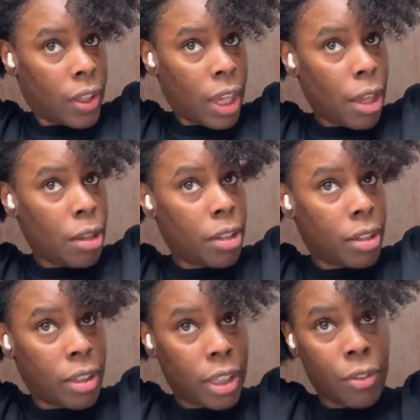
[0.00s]

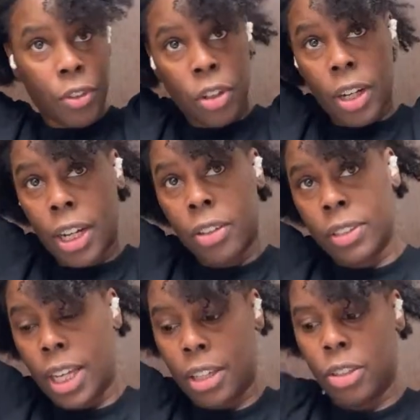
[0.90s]
And if your hair is
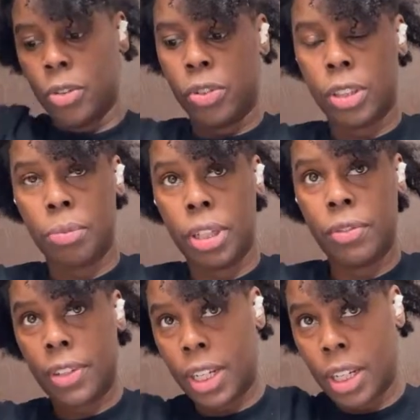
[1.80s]
not used to being
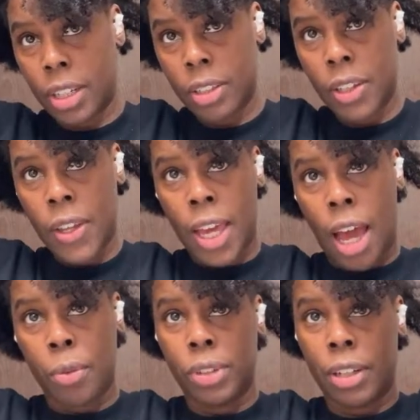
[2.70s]
flat ironed,
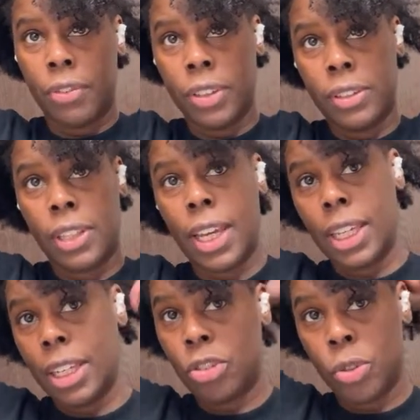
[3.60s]
I would definitely say
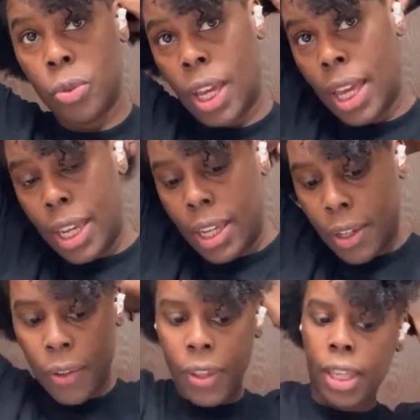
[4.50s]
get you a
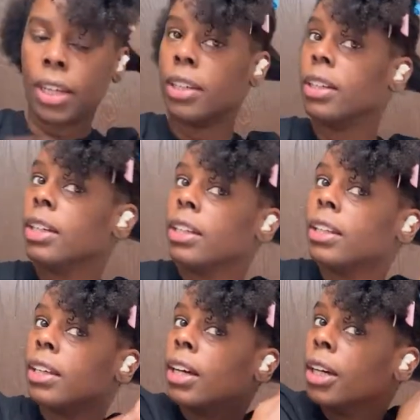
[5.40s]
good
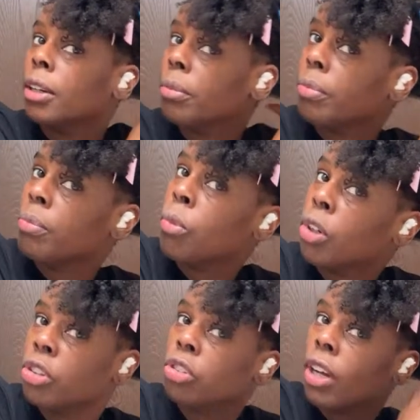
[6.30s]

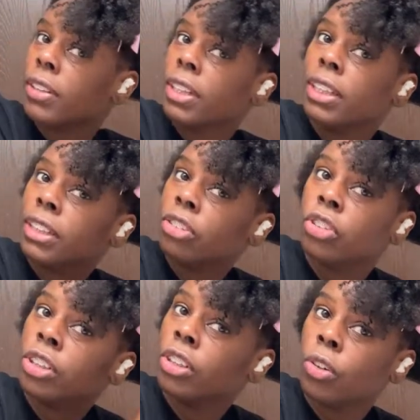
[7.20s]
moisturizing
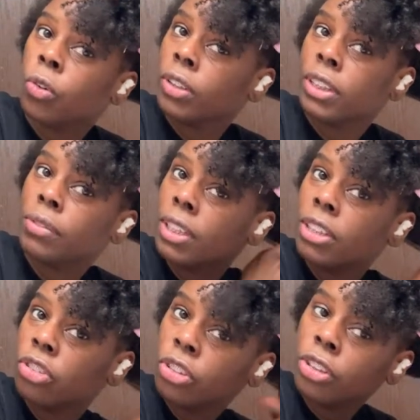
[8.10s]
conditioner or deep
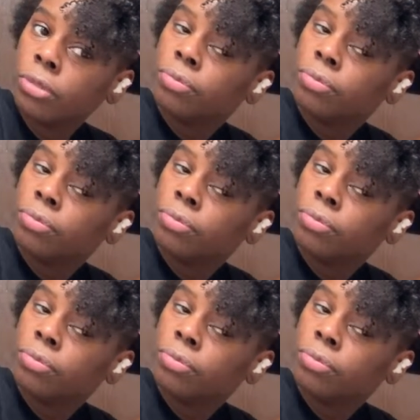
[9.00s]
conditioner.